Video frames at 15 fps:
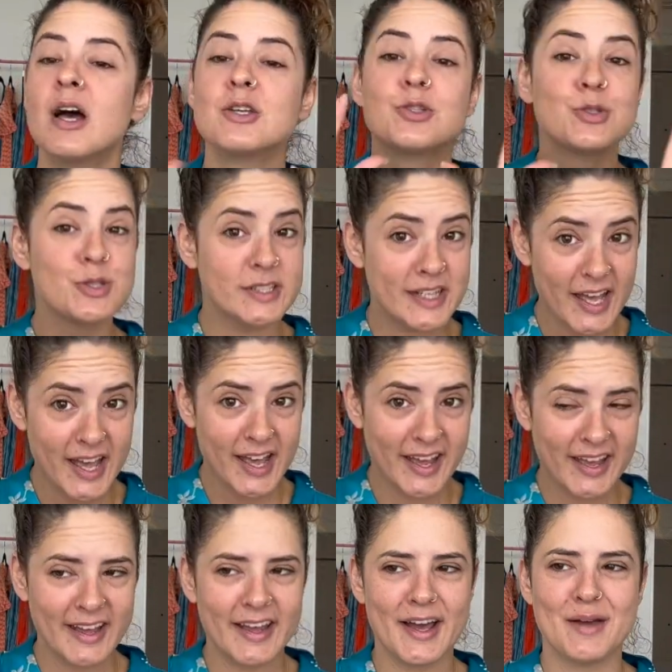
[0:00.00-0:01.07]
So
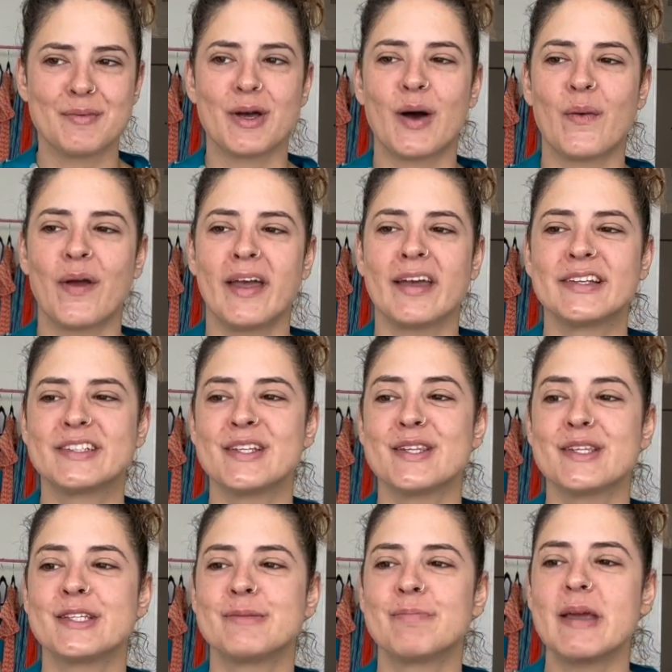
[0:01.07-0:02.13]
today I'm going to
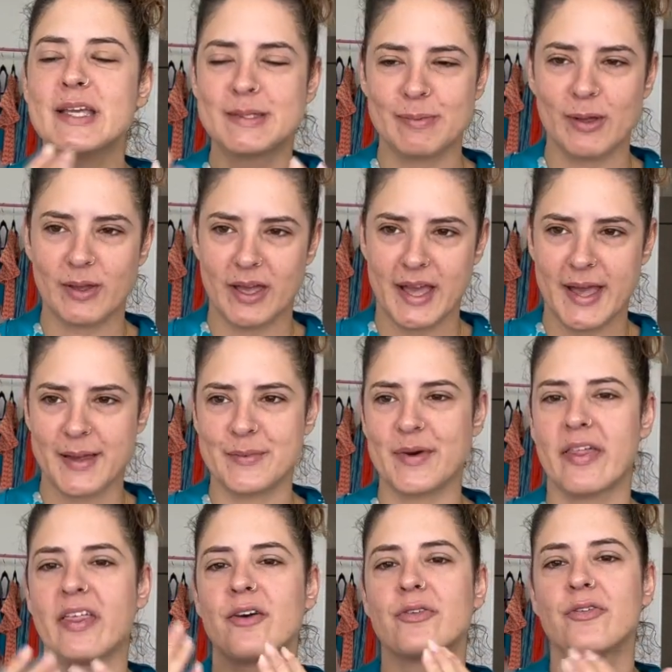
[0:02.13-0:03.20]
this baseball game
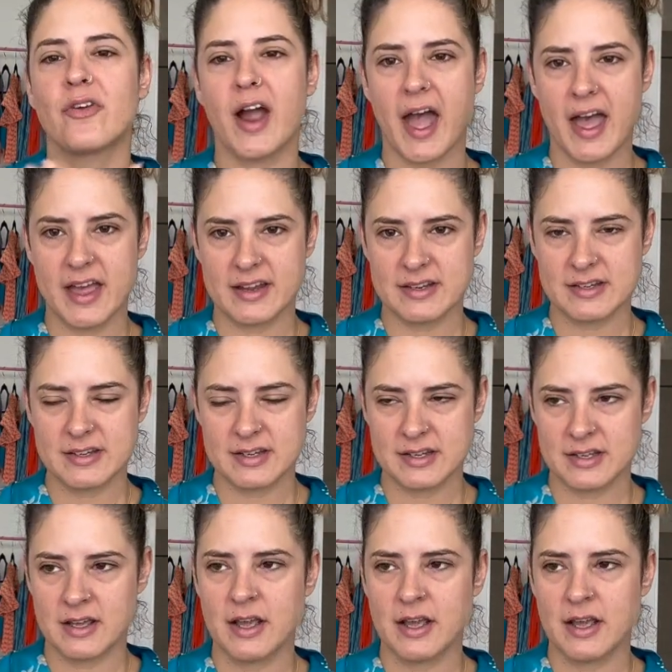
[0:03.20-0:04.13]
with a friend